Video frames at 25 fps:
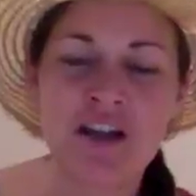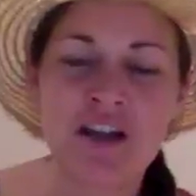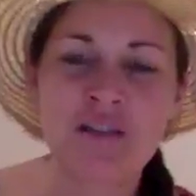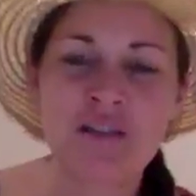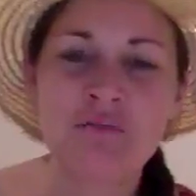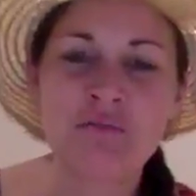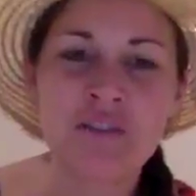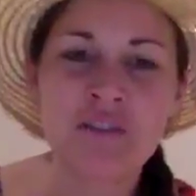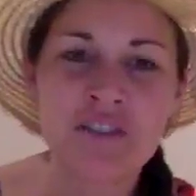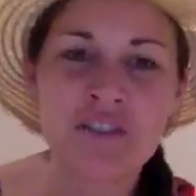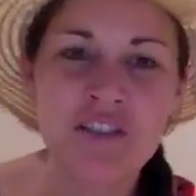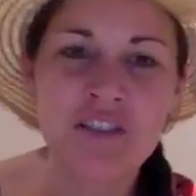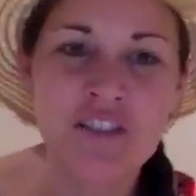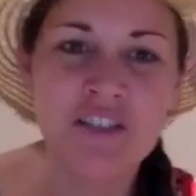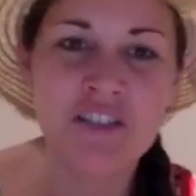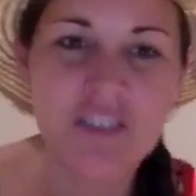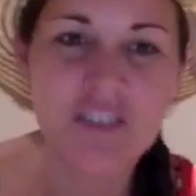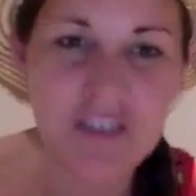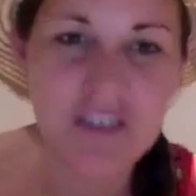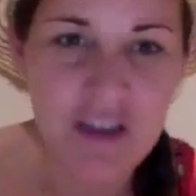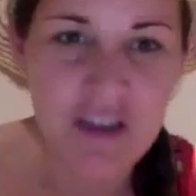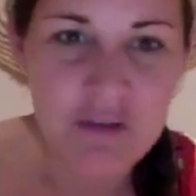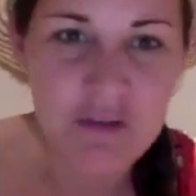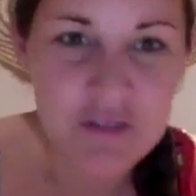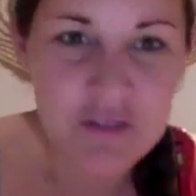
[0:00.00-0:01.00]
Lindsay,
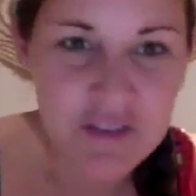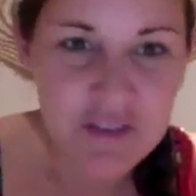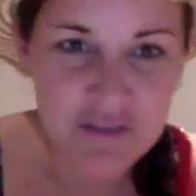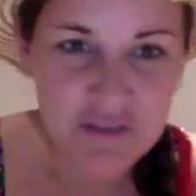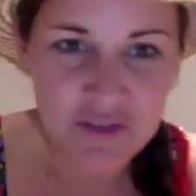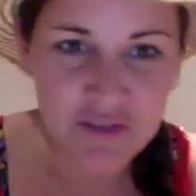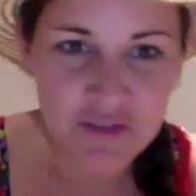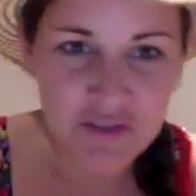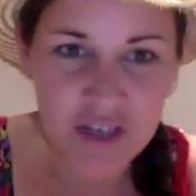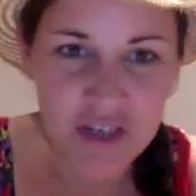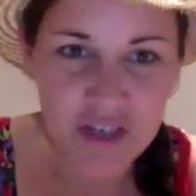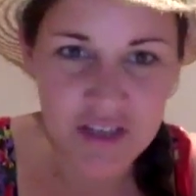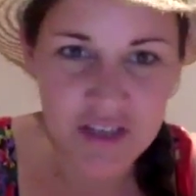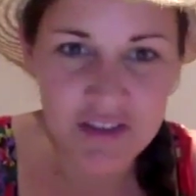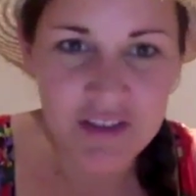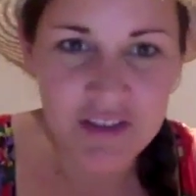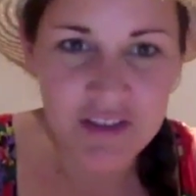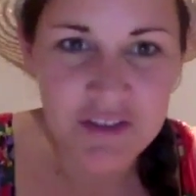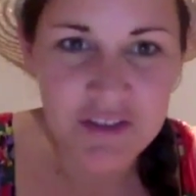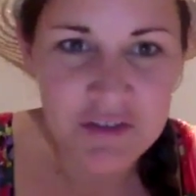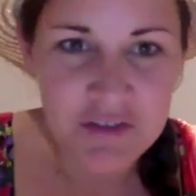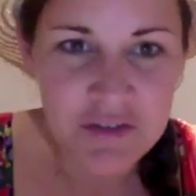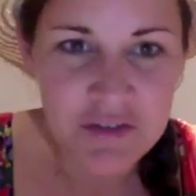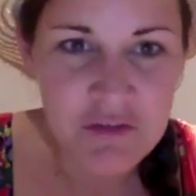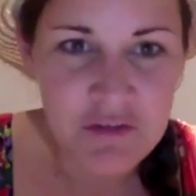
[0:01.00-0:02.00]
that was great. Thank
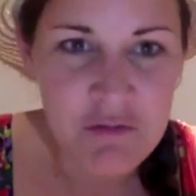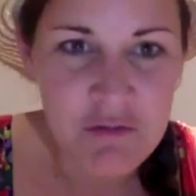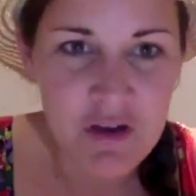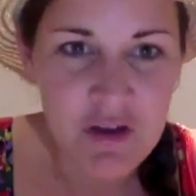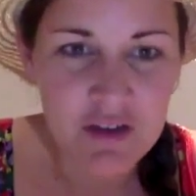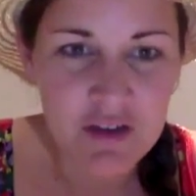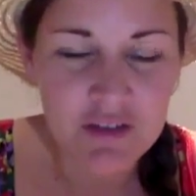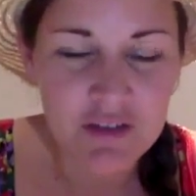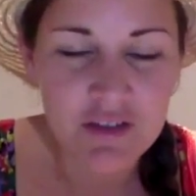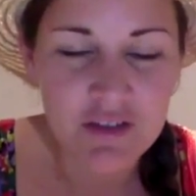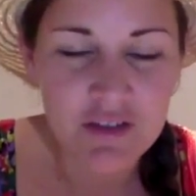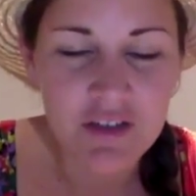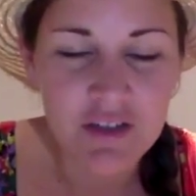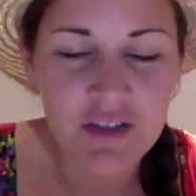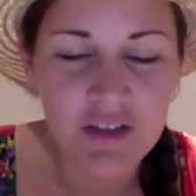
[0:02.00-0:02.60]
you so much.